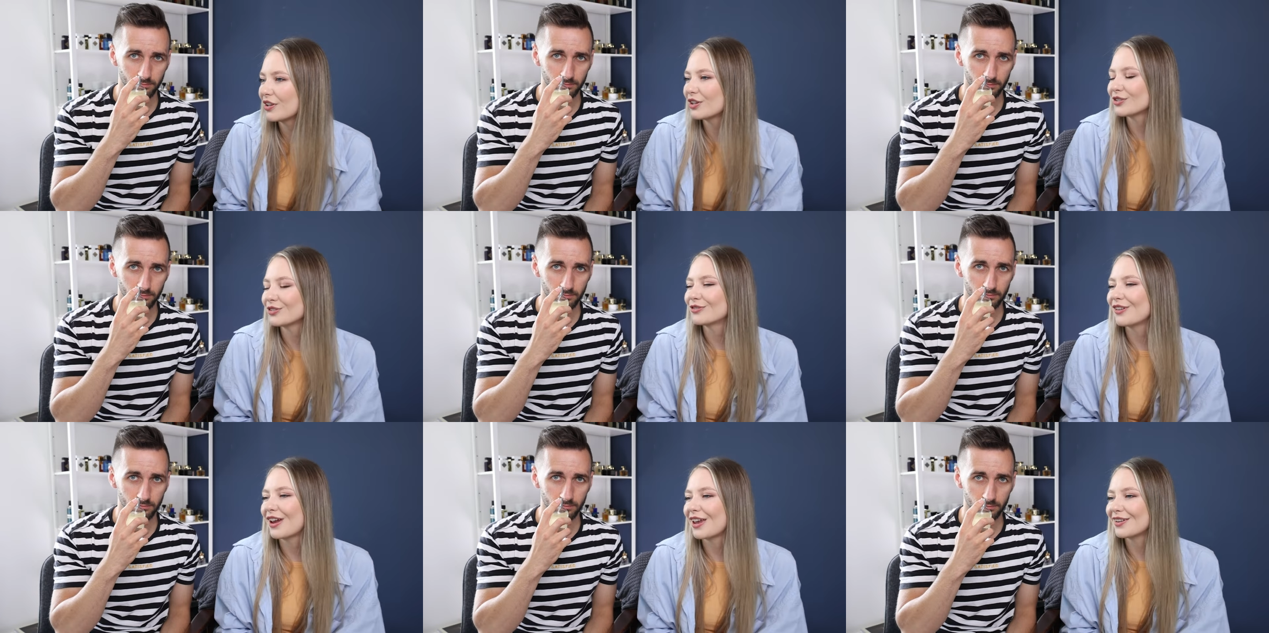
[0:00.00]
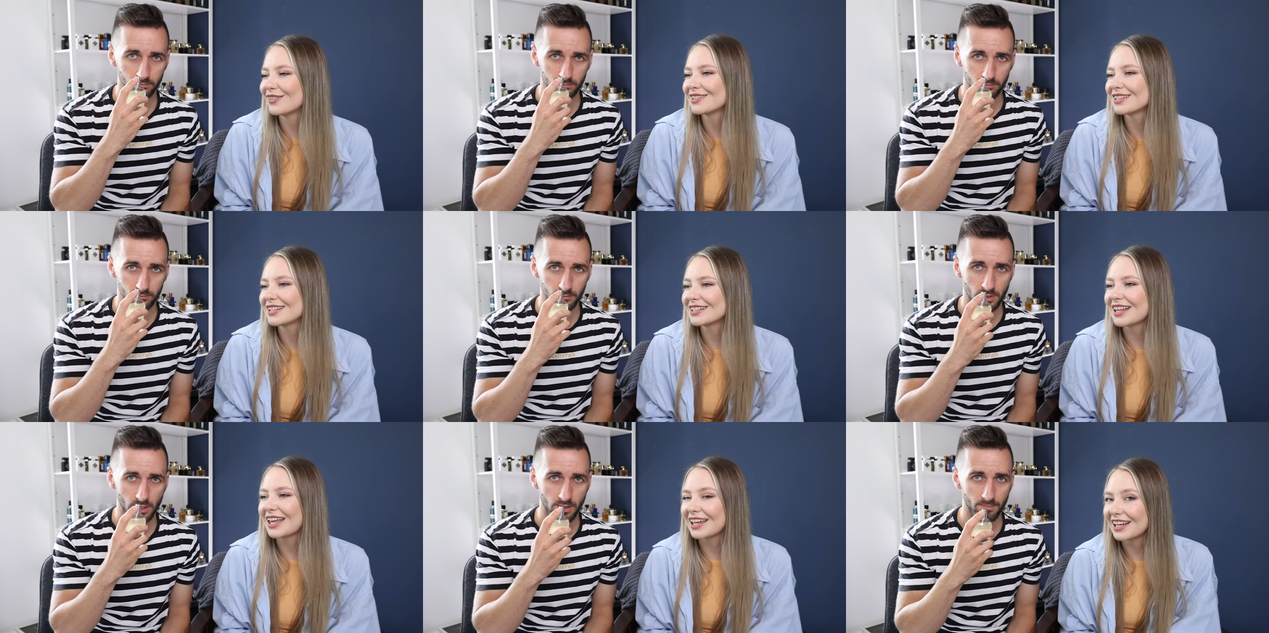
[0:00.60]
Speaker 1: a lot of
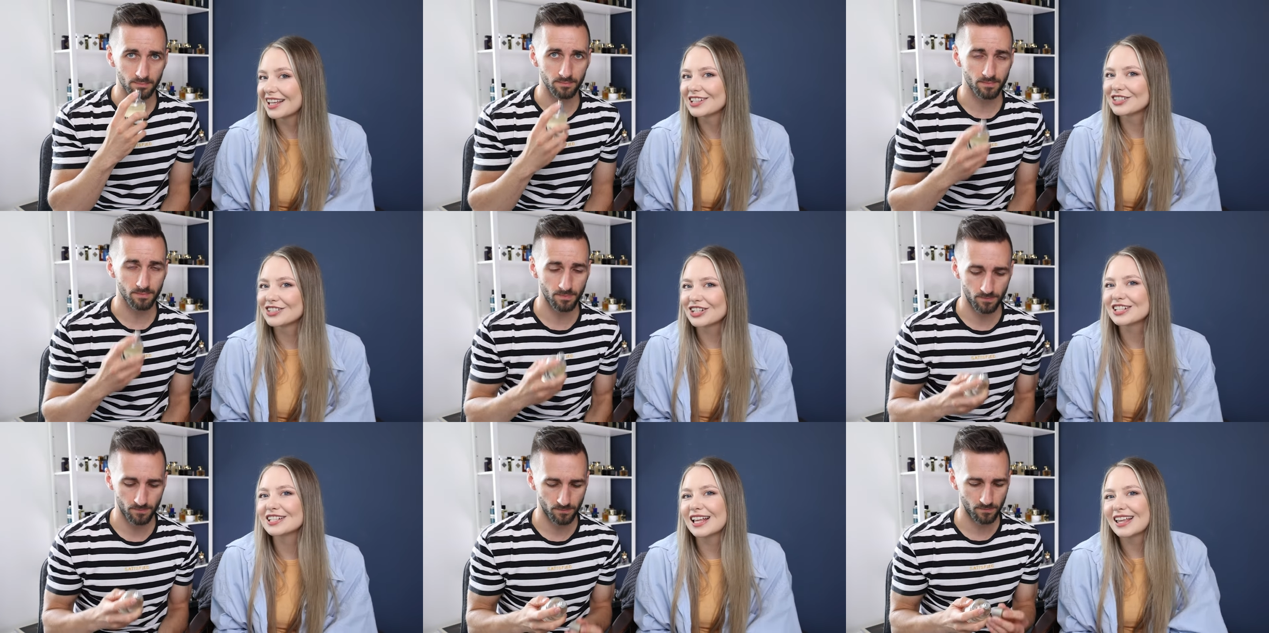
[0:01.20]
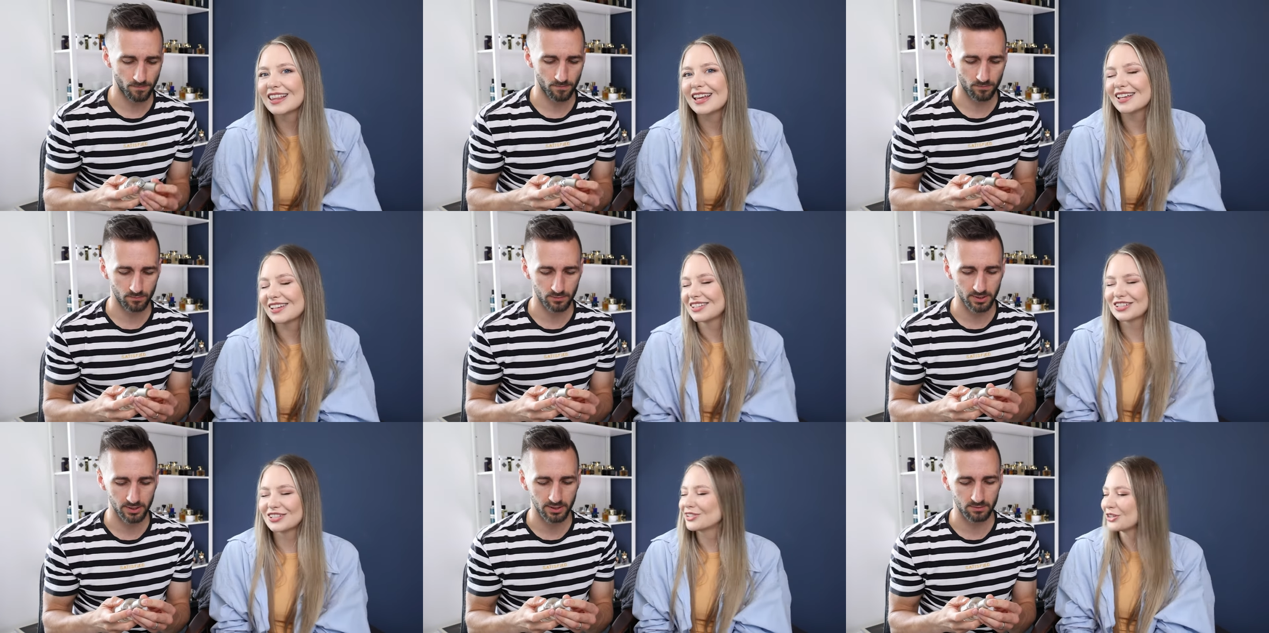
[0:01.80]
fragrances. Like, let's just say that
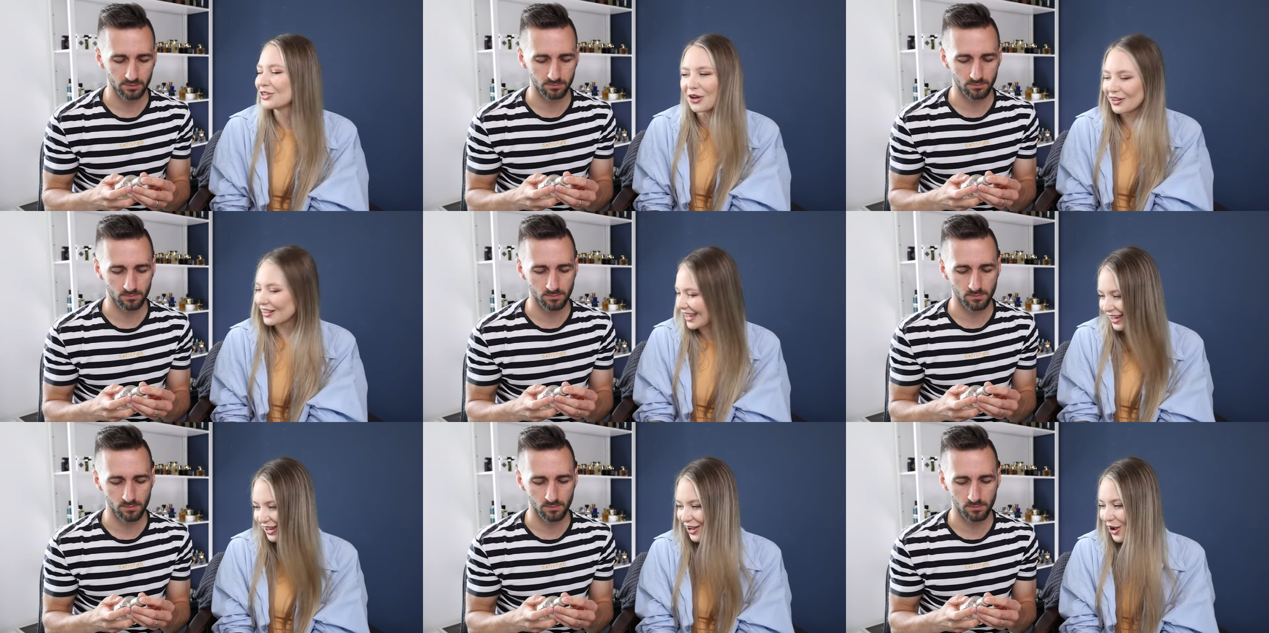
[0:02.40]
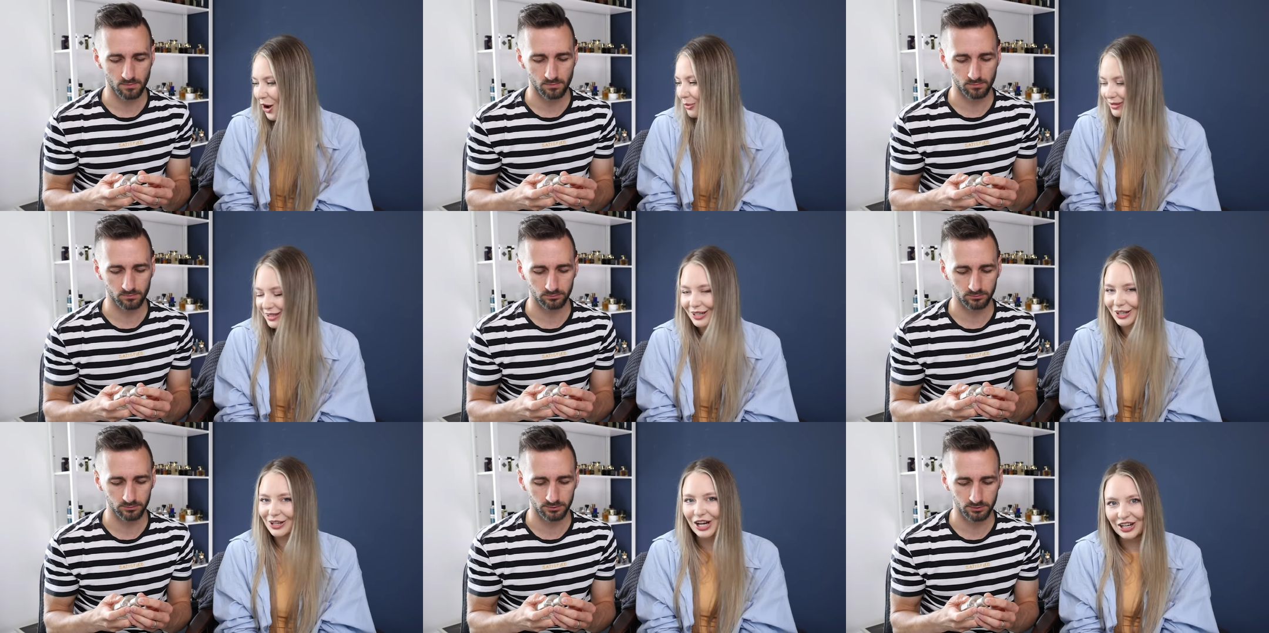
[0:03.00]
it's like, not like a common
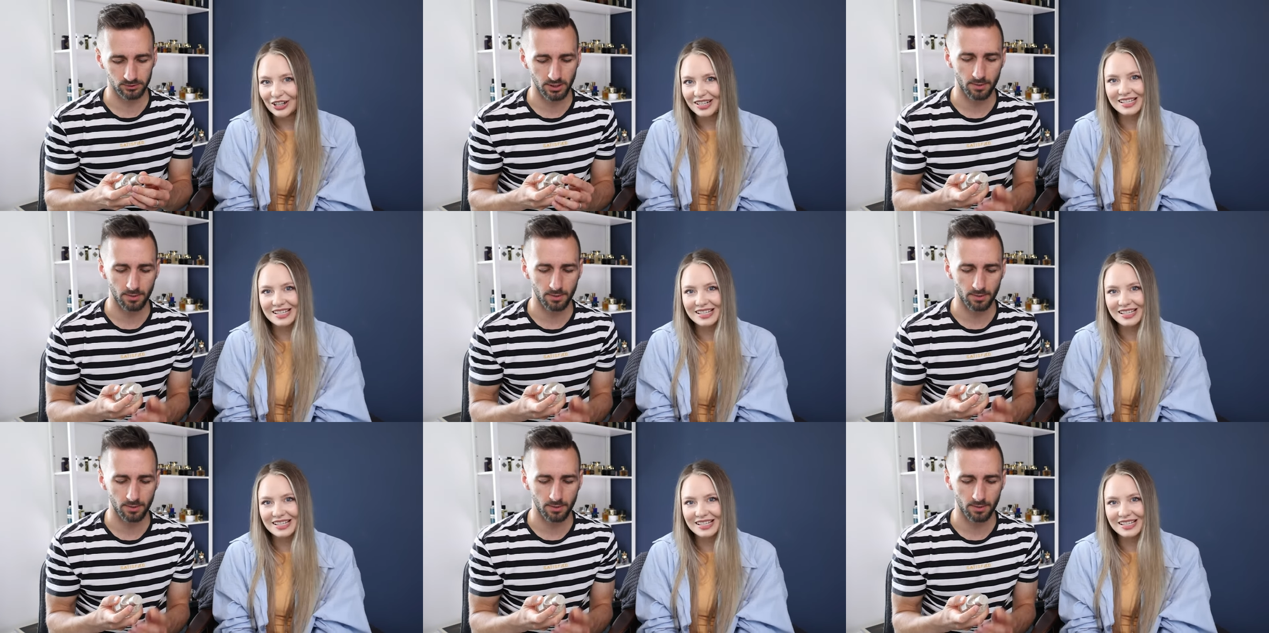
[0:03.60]
occurrence.